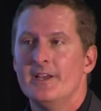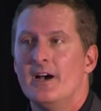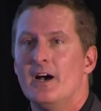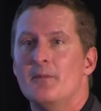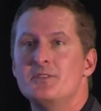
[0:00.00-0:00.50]

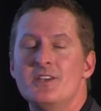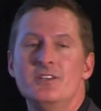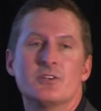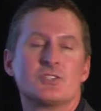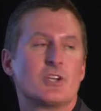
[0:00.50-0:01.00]
10
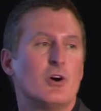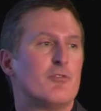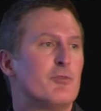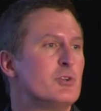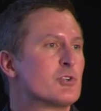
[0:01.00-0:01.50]
years ago, a
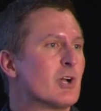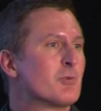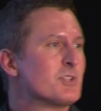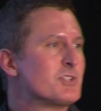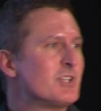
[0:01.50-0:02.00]
food truck
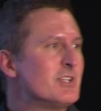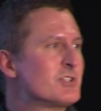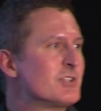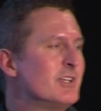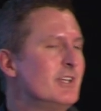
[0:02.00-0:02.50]
was
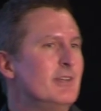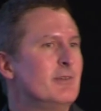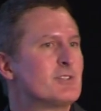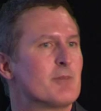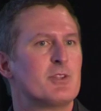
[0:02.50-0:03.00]

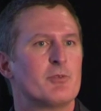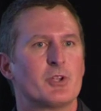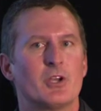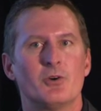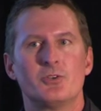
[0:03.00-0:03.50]
essentially something that
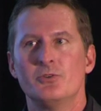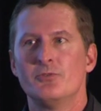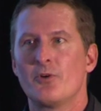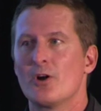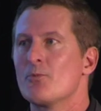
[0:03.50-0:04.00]
would go to
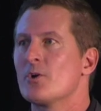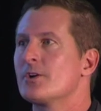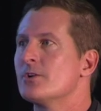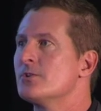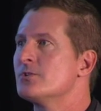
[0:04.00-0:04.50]
farm
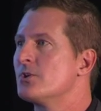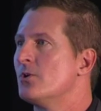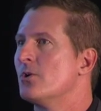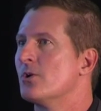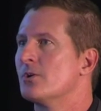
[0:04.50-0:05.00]
workers
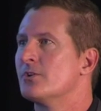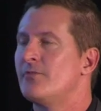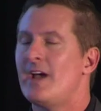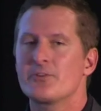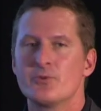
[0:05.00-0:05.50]
or to
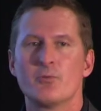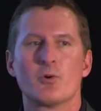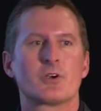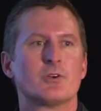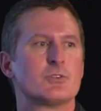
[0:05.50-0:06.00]
factory
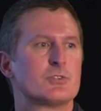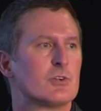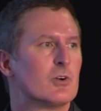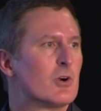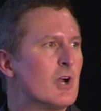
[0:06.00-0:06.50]
workers
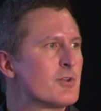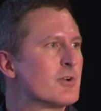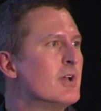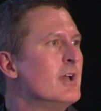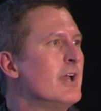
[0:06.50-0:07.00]
or
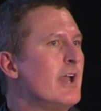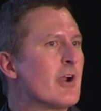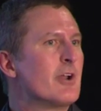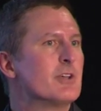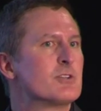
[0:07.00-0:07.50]
other
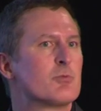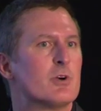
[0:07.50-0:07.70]
areas